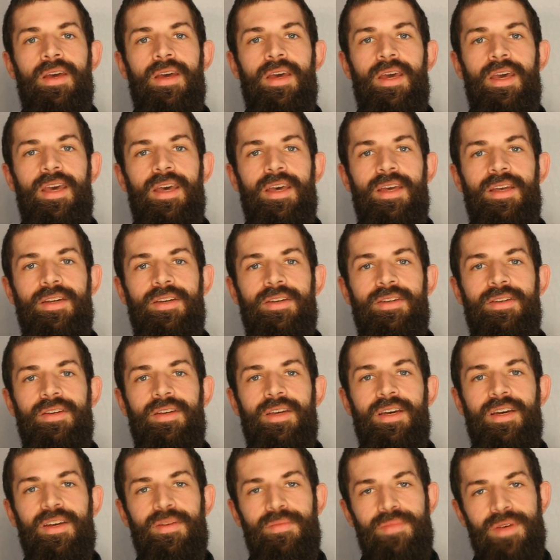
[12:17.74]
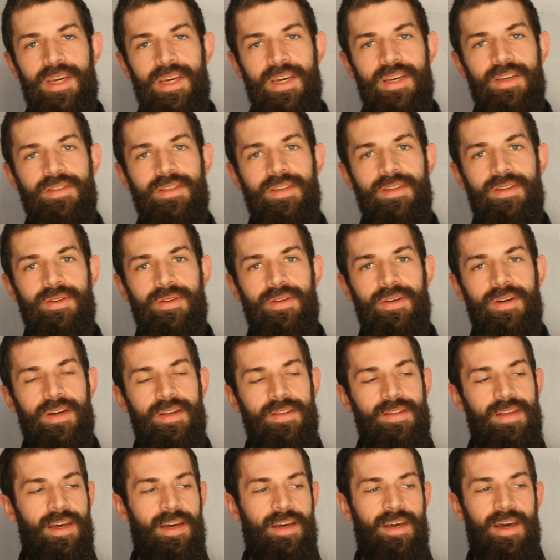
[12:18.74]
And it can be easy to look
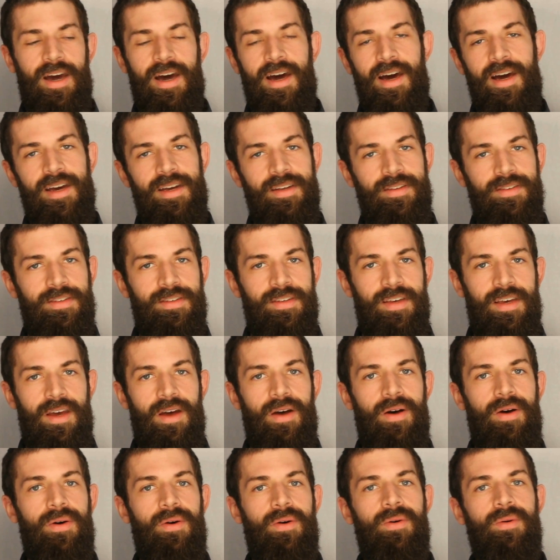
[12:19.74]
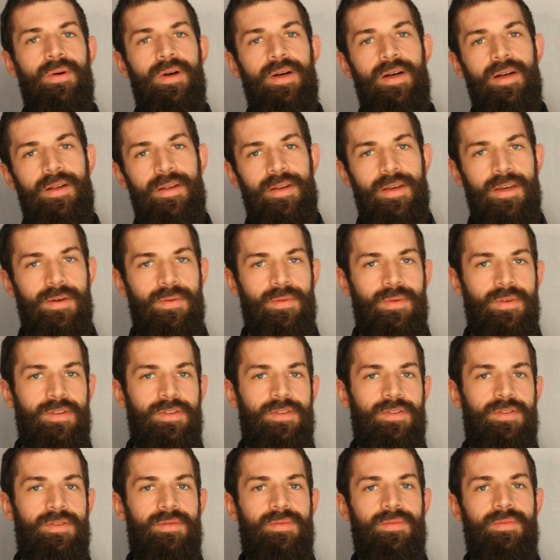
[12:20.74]
at that guy and say, oh, well, he
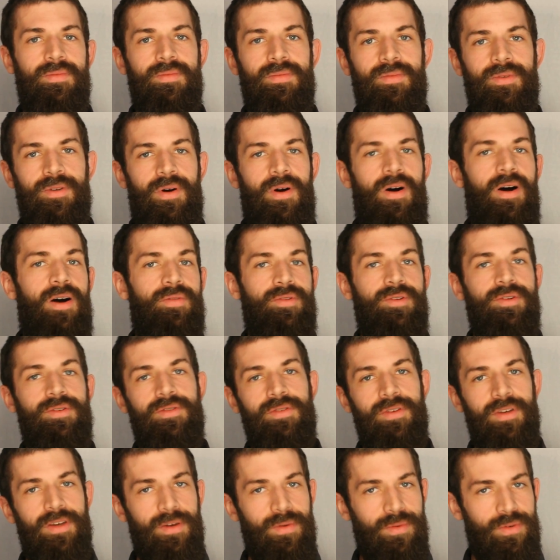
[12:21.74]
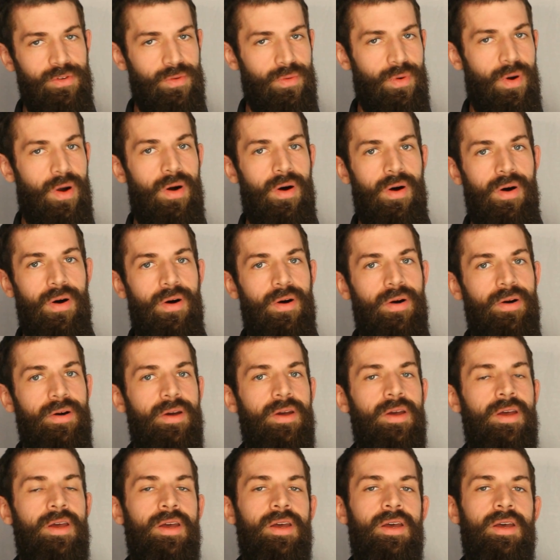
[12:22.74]
was, obviously he was
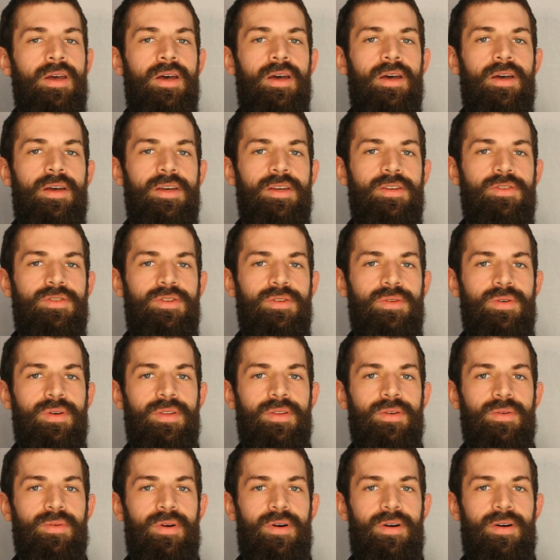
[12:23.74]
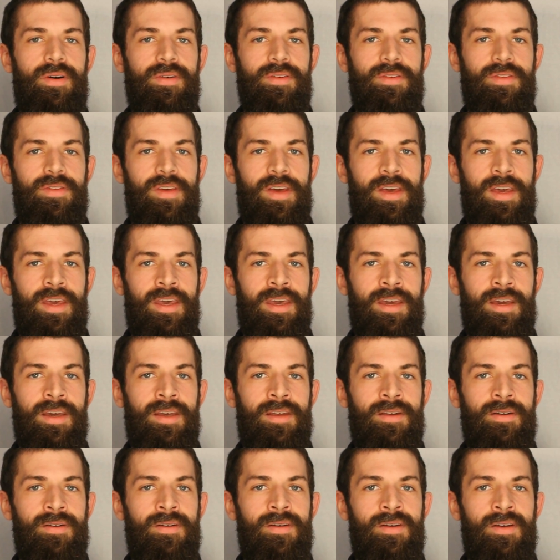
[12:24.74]
wrong. He's doing the wrong thing.
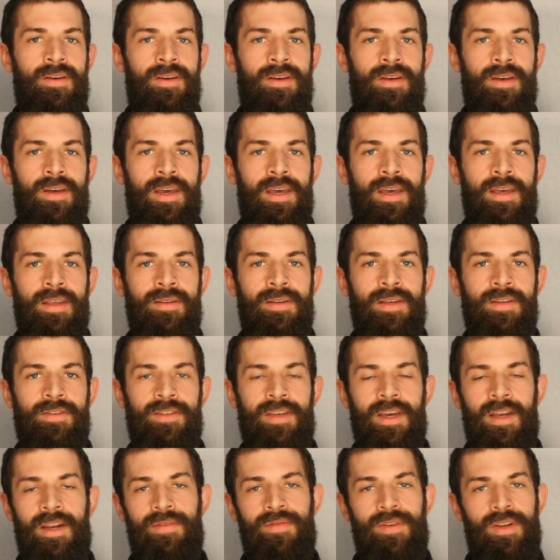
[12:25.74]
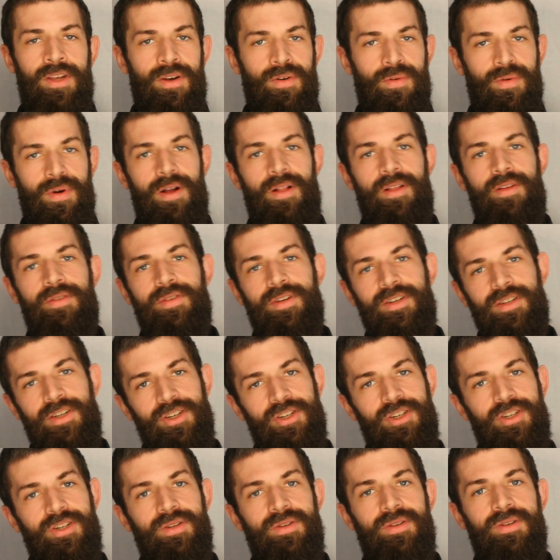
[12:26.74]
And that's kind of an irrelevant
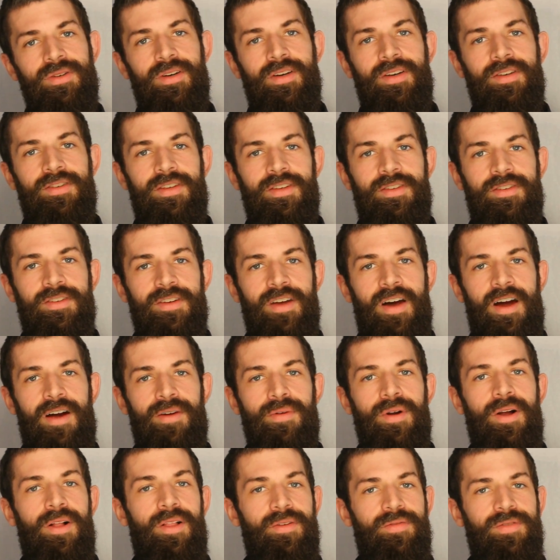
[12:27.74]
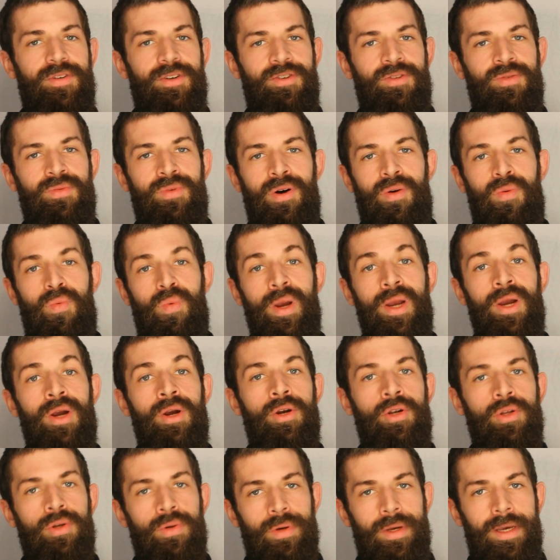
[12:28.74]
issue to us. It's not relevant to what
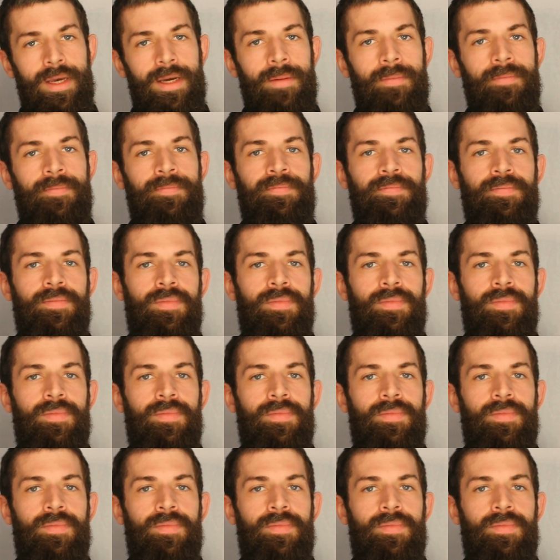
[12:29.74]
we're doing.